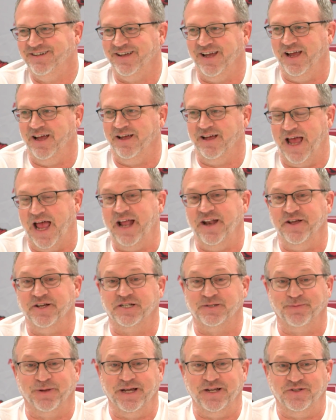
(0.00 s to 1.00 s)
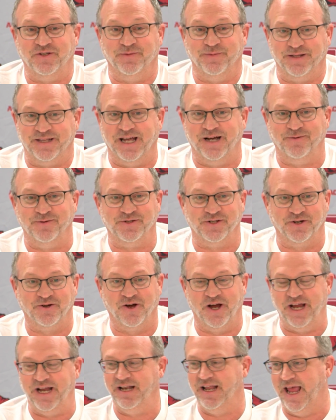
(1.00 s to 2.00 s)
I had to explain to them that was a
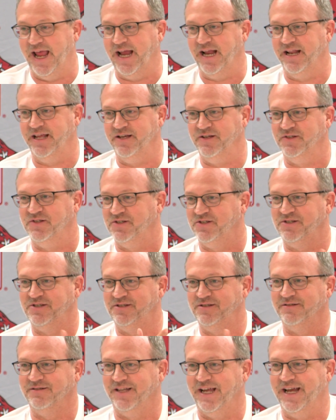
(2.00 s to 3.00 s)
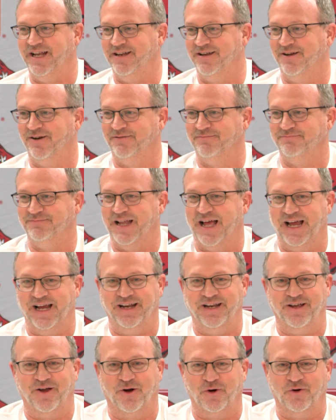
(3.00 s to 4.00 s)
great 80s, late
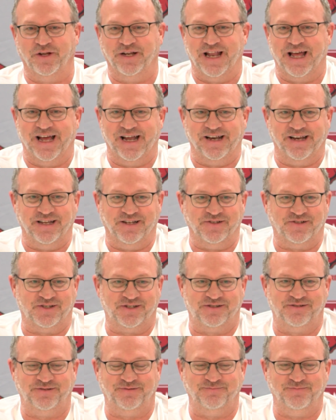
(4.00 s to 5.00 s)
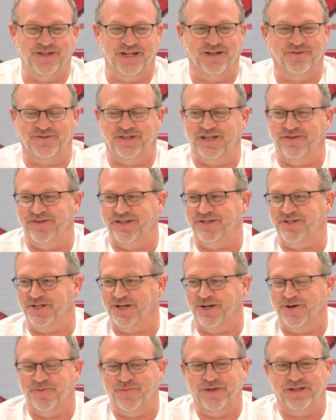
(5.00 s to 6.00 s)
90s, early 90s, TV
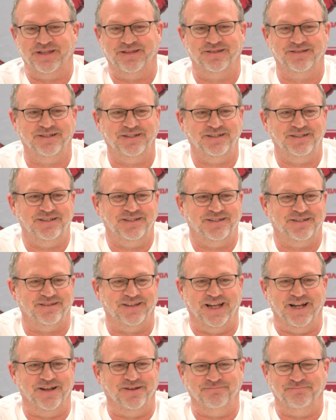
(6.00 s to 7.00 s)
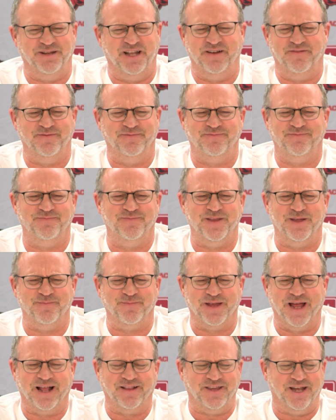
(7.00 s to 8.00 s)
show, but none of
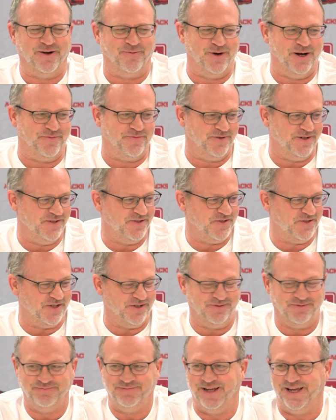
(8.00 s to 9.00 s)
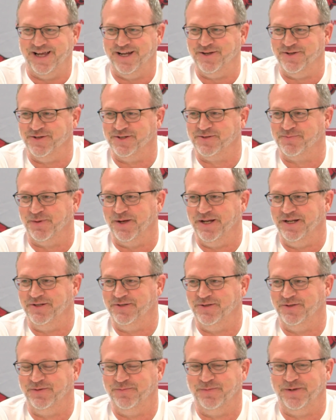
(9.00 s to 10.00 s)
them got that reference. So I had to explain it
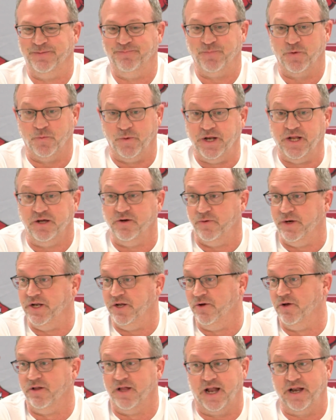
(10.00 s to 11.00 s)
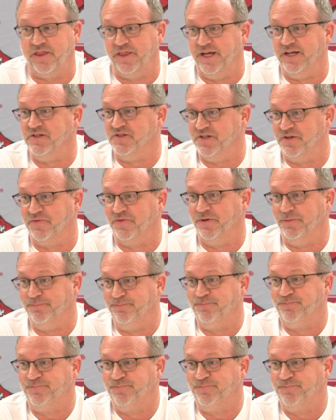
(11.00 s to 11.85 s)
to them, but we do a lot of things different.